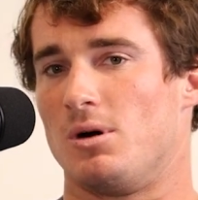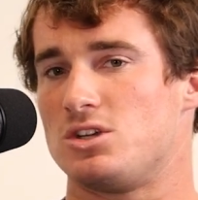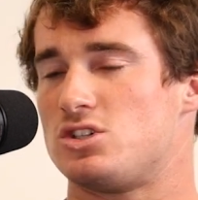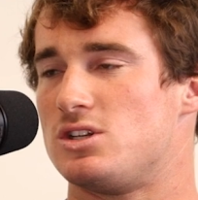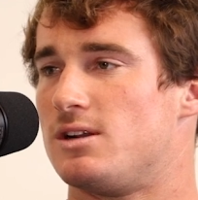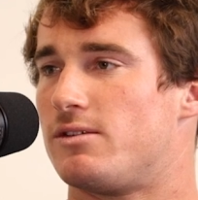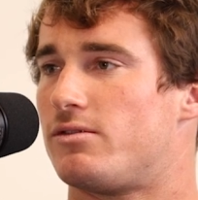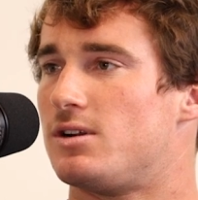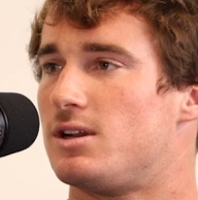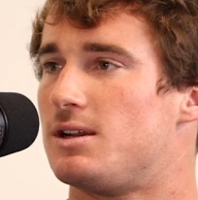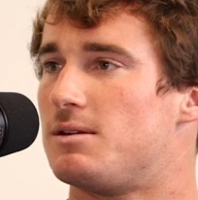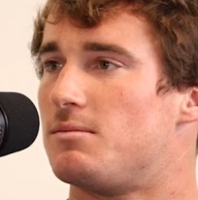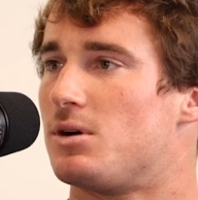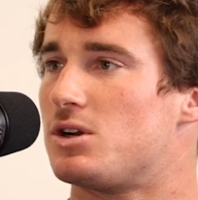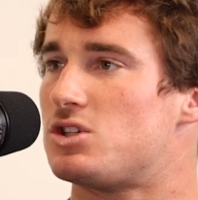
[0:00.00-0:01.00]
a bunch of
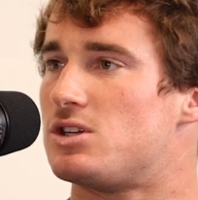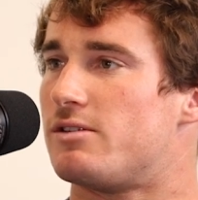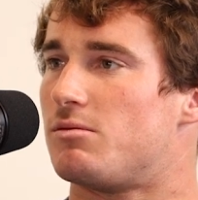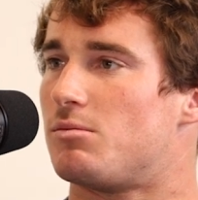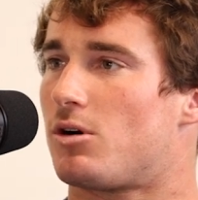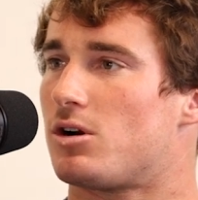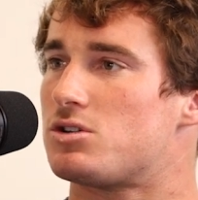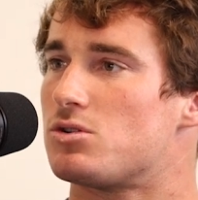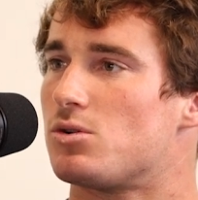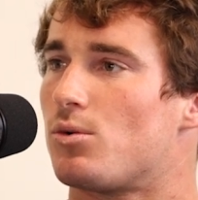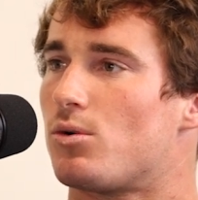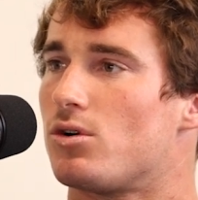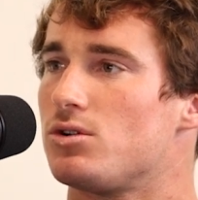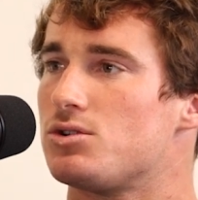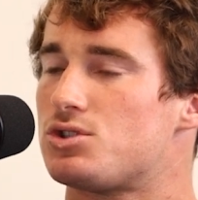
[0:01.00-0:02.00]
different parts of the
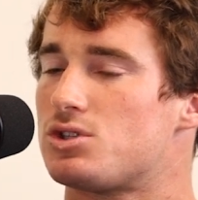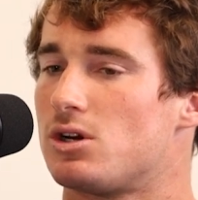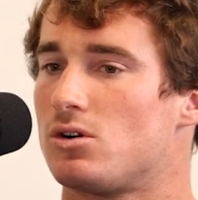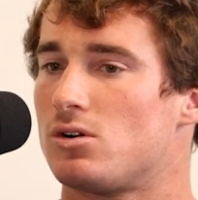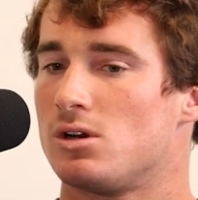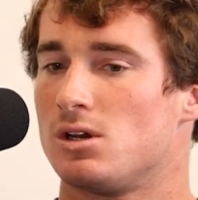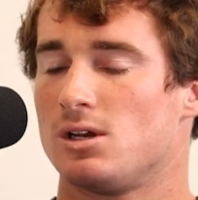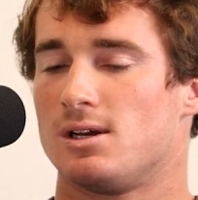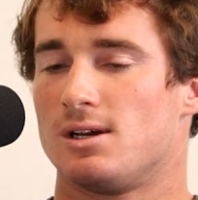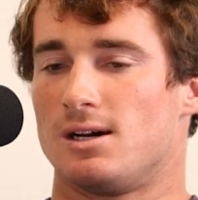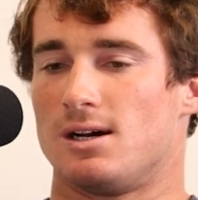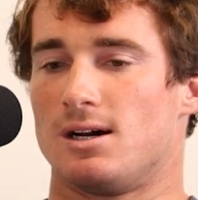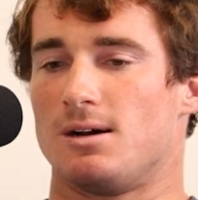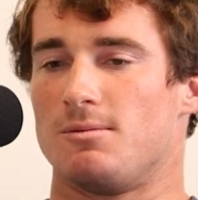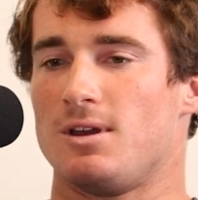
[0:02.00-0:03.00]
world. So,
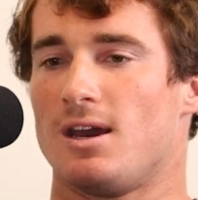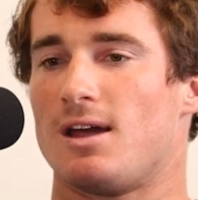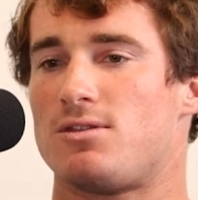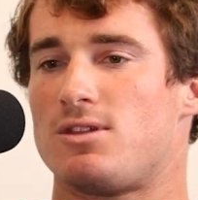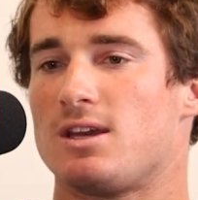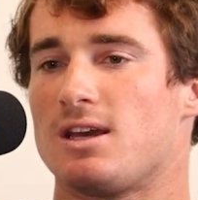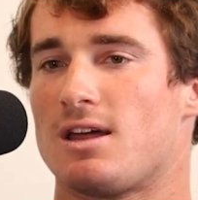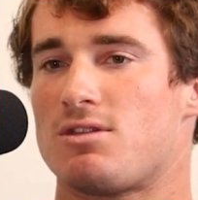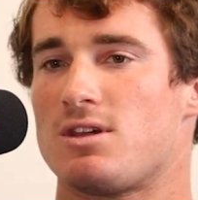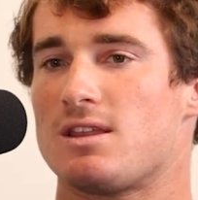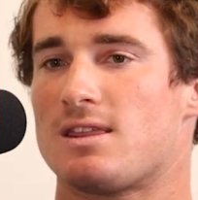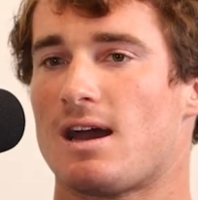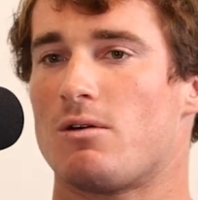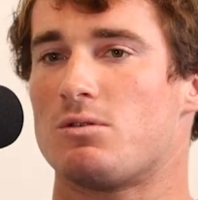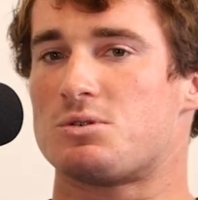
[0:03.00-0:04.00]
I
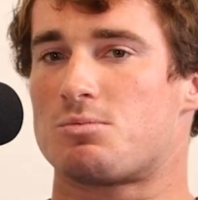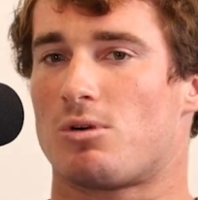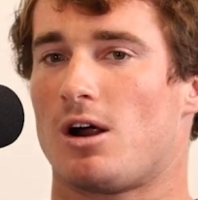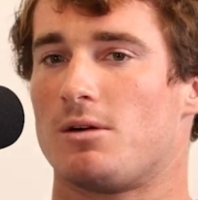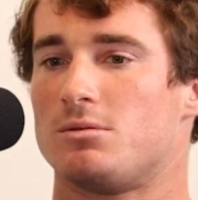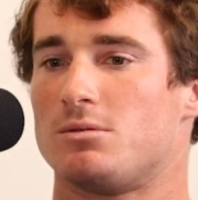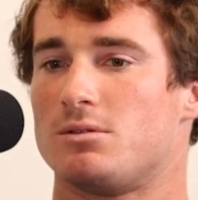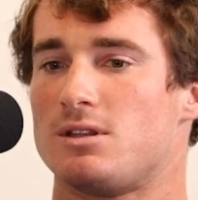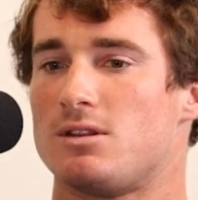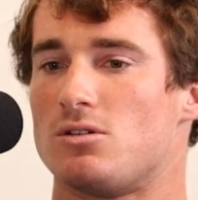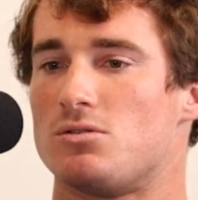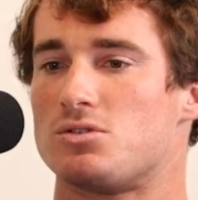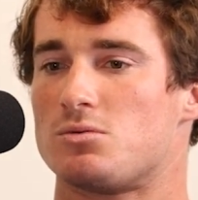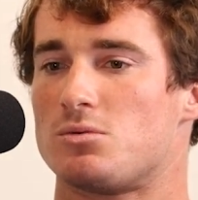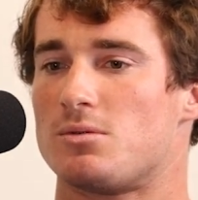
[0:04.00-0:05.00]
think that was probably,
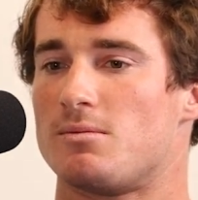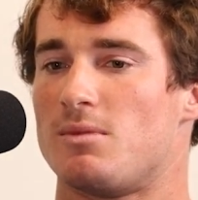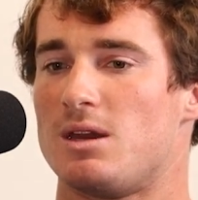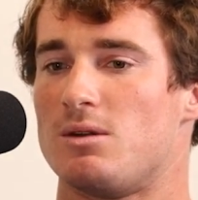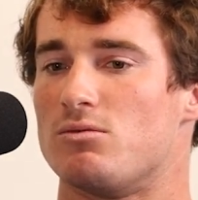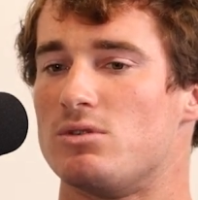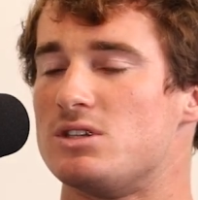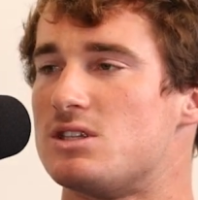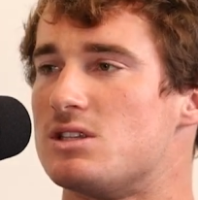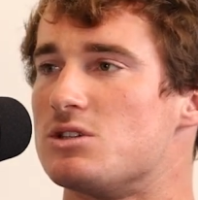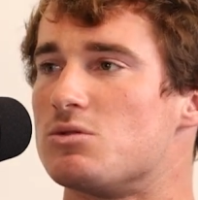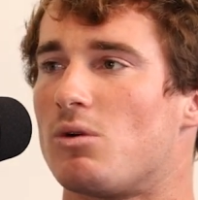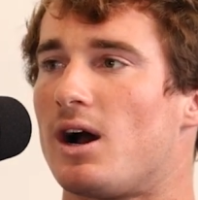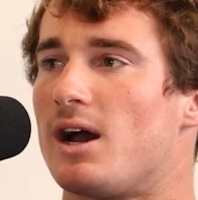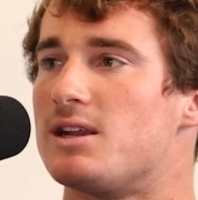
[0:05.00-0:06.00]
those were the main
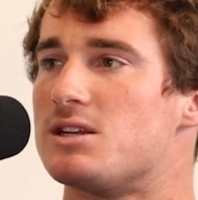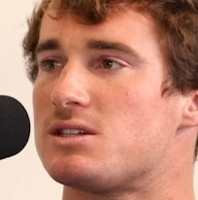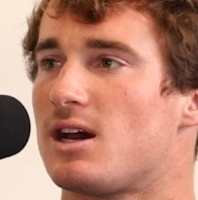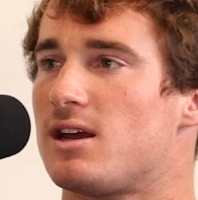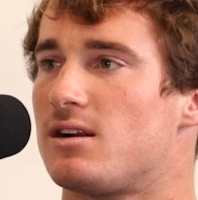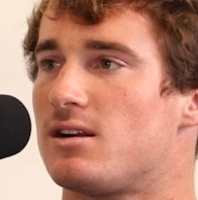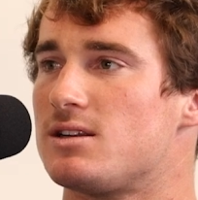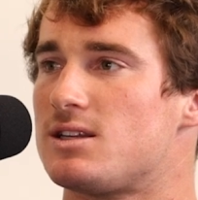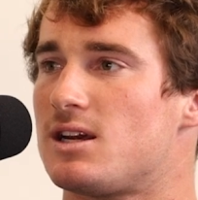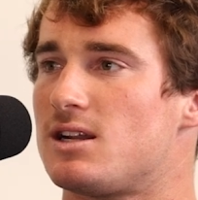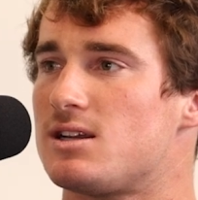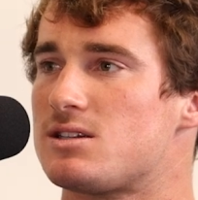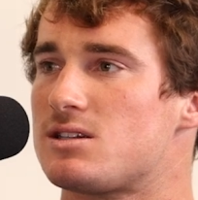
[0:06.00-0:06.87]
reasons why I decided on